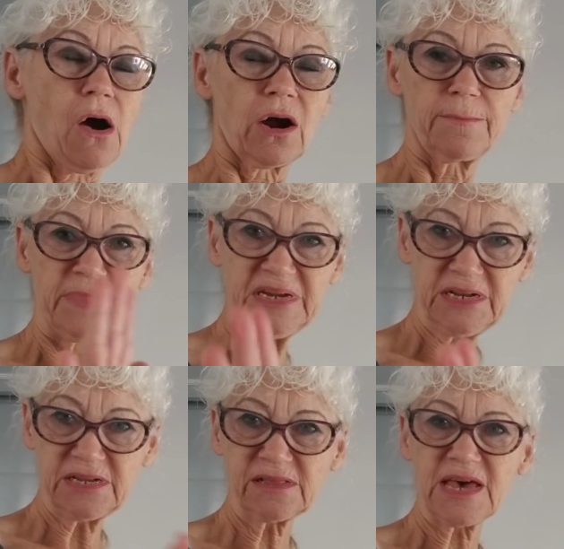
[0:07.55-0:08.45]
Our
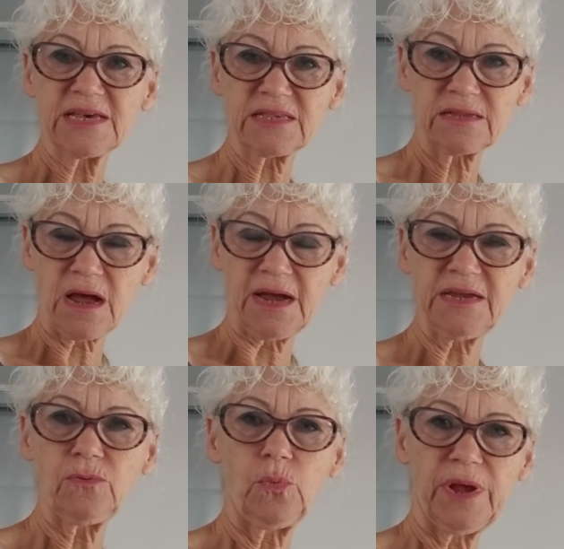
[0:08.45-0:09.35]
meeting last
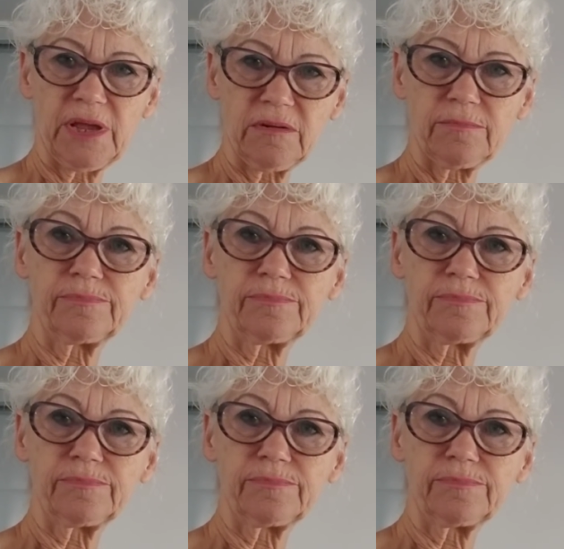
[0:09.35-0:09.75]
night went